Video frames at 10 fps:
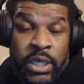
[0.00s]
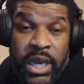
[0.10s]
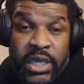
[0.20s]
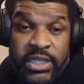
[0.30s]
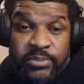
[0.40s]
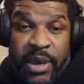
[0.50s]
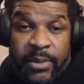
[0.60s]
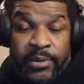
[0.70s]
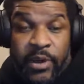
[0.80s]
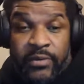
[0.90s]
and it's
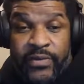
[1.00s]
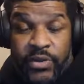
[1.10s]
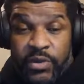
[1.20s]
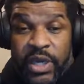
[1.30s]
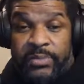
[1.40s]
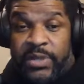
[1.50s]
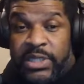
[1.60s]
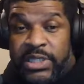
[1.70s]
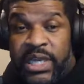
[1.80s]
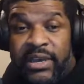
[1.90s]
popping off and you keeping
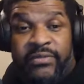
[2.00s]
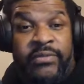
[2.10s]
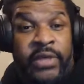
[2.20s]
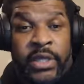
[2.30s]
it safe.